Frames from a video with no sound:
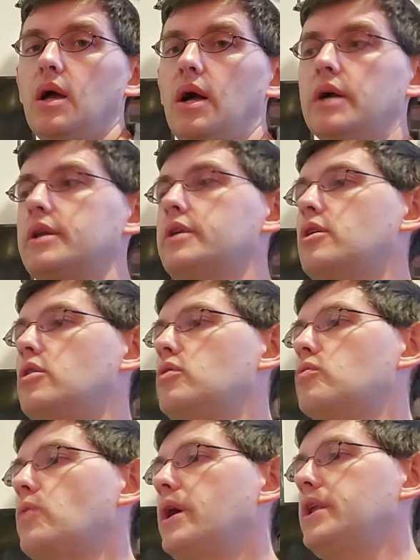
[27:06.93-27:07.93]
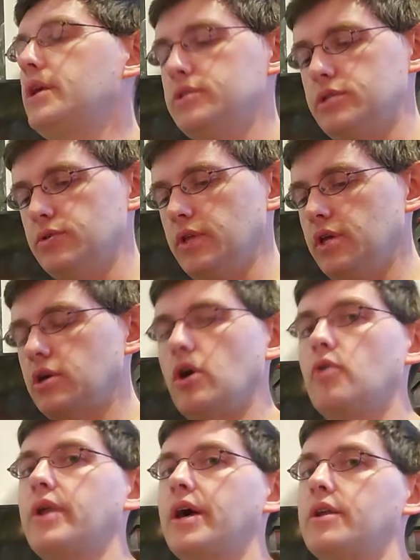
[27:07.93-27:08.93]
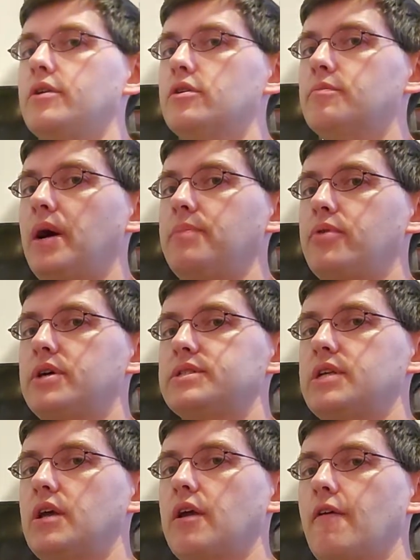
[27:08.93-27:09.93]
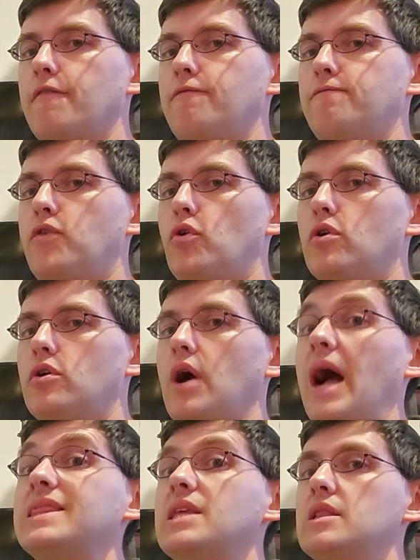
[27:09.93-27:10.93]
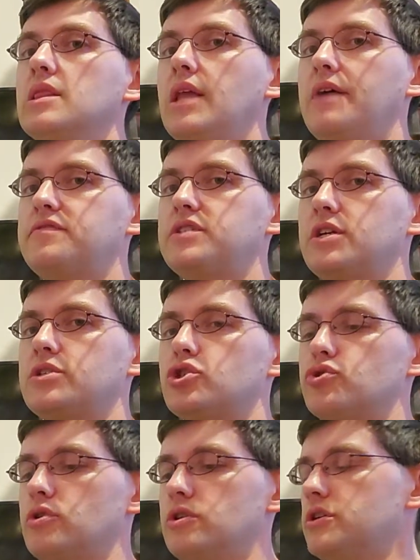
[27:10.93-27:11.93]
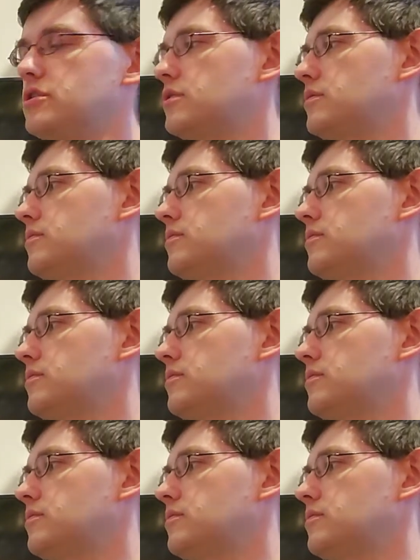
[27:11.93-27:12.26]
going to go right into the code editor by pressing 4 on the left controller.